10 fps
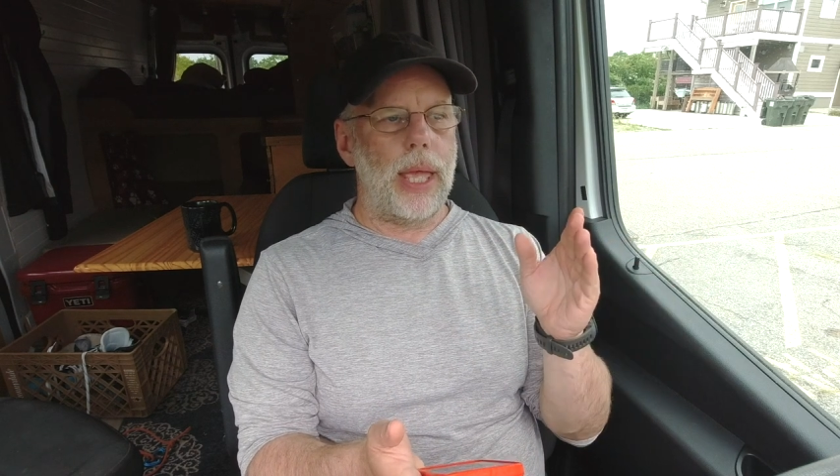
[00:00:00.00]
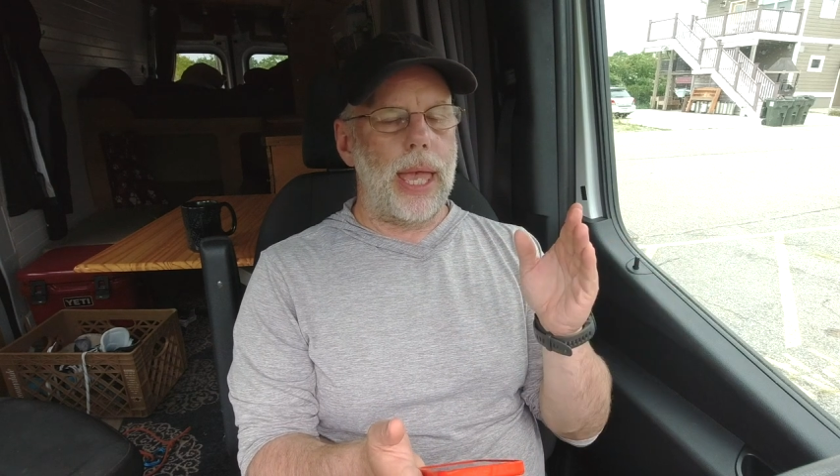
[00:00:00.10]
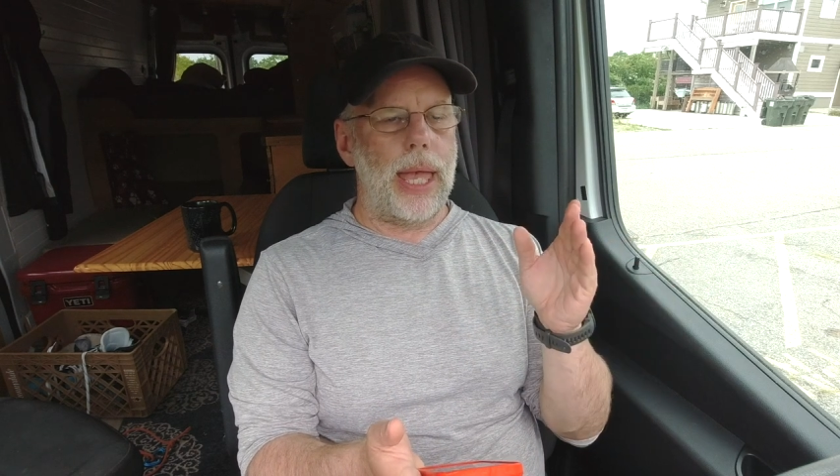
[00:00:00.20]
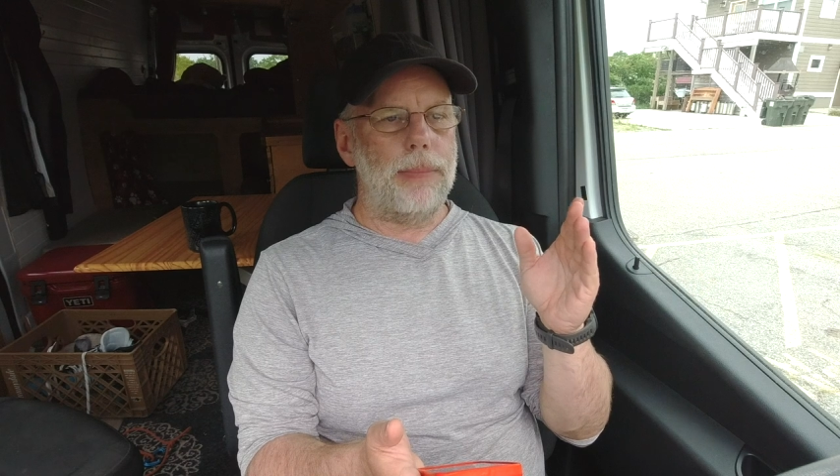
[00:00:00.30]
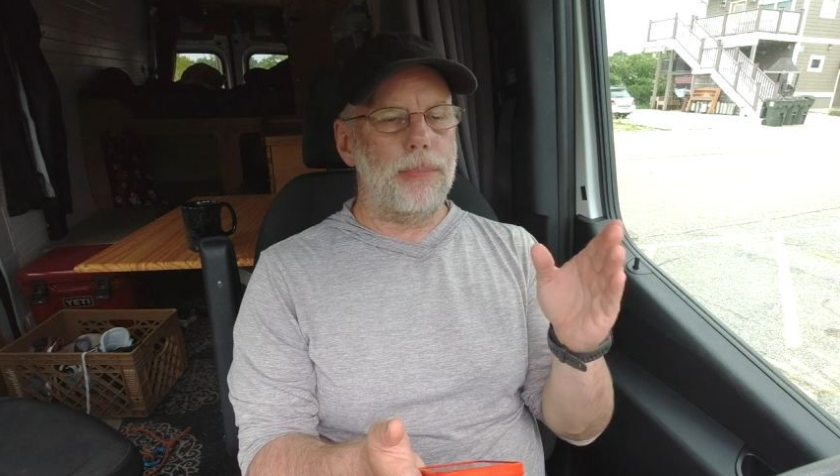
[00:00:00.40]

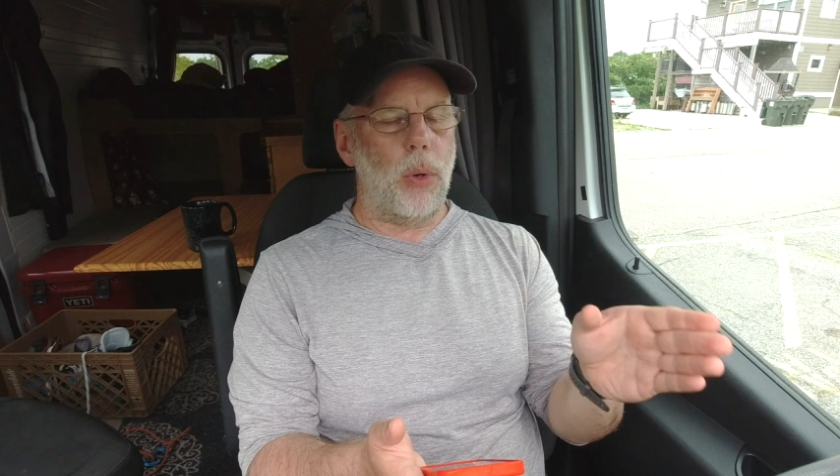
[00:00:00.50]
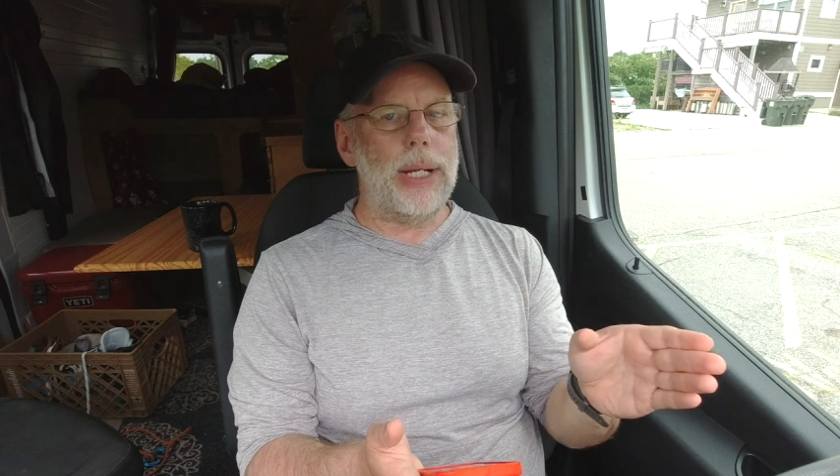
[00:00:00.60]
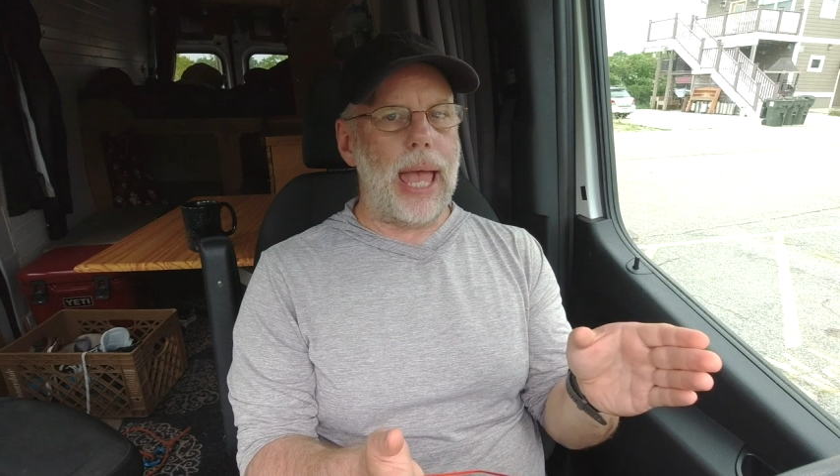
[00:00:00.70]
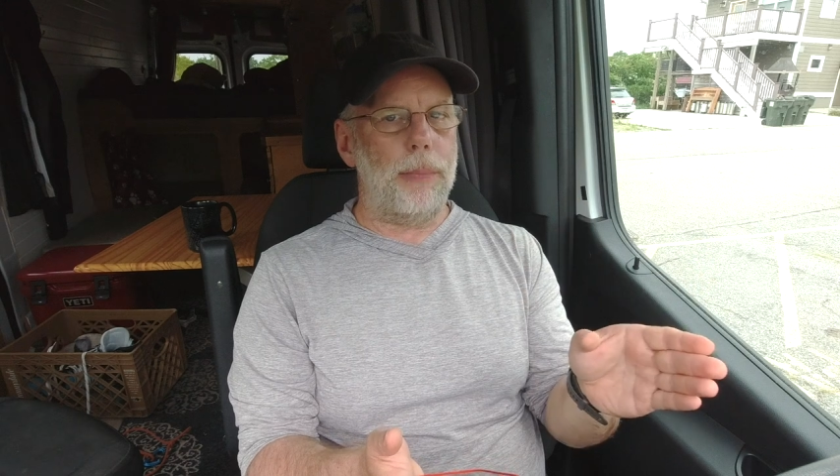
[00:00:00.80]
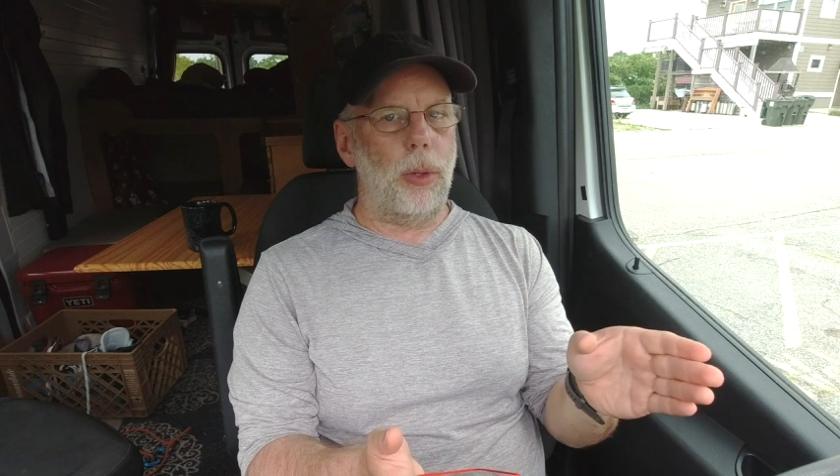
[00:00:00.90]
And but
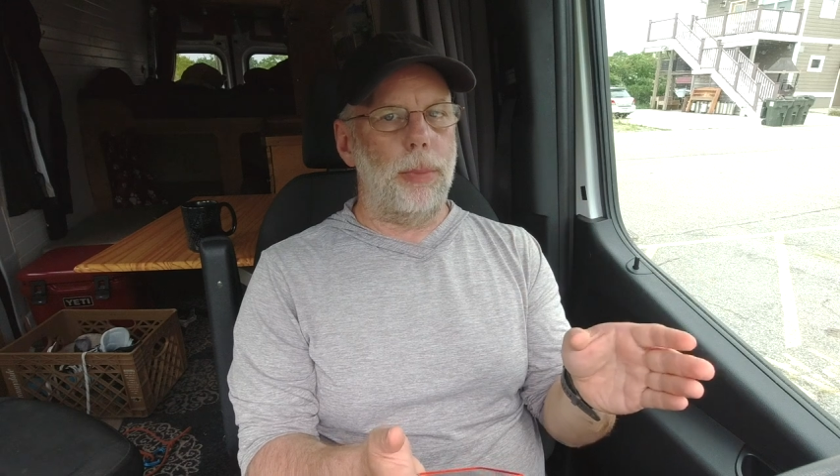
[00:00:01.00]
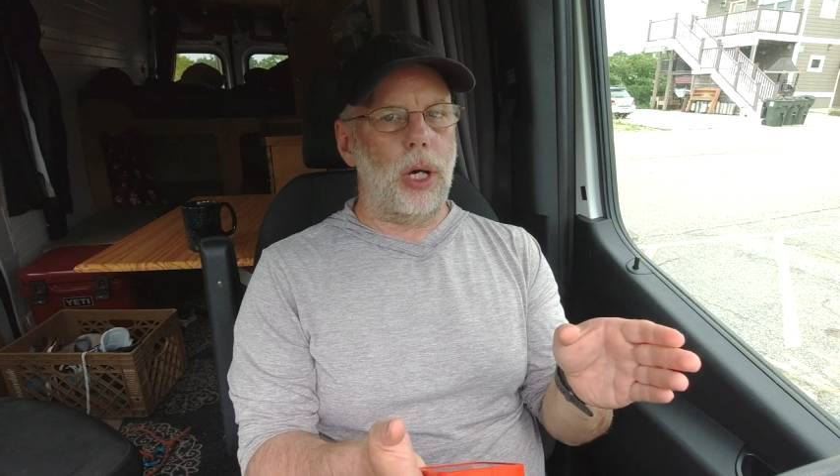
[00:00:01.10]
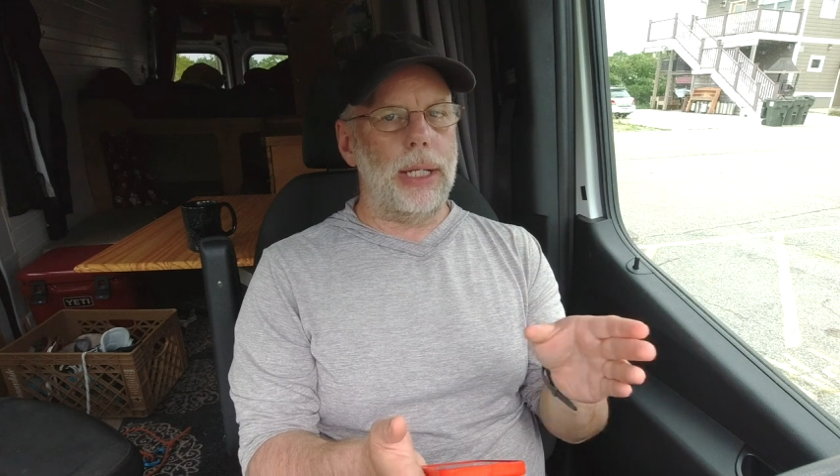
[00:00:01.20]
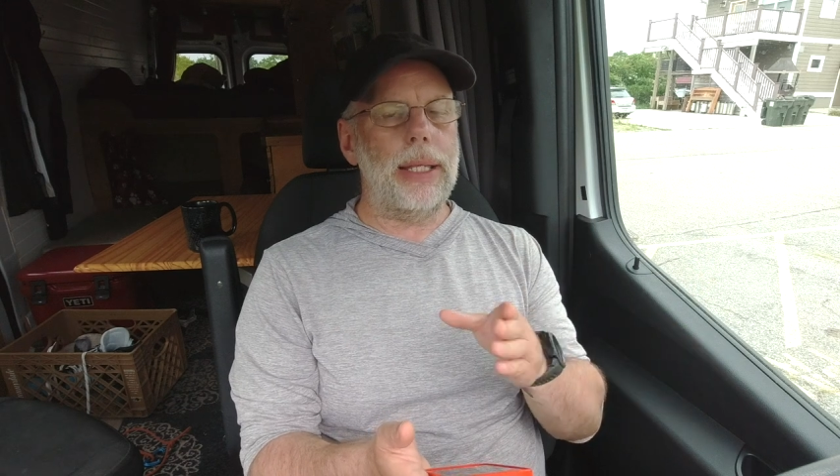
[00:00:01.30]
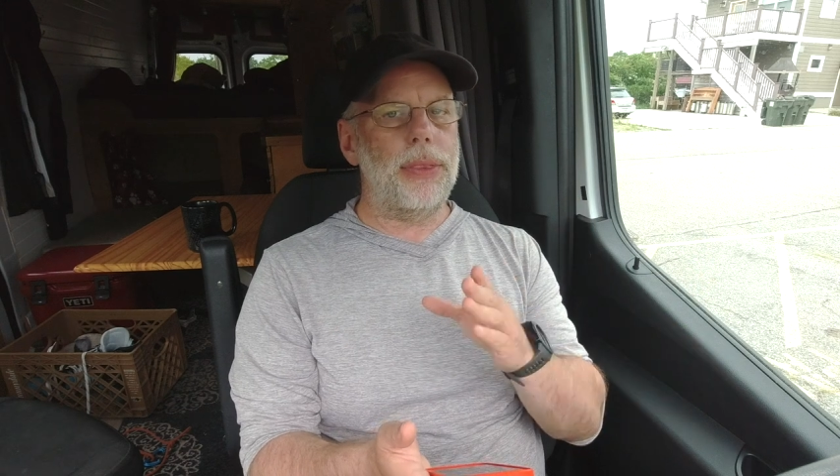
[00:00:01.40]
when Apple bought it,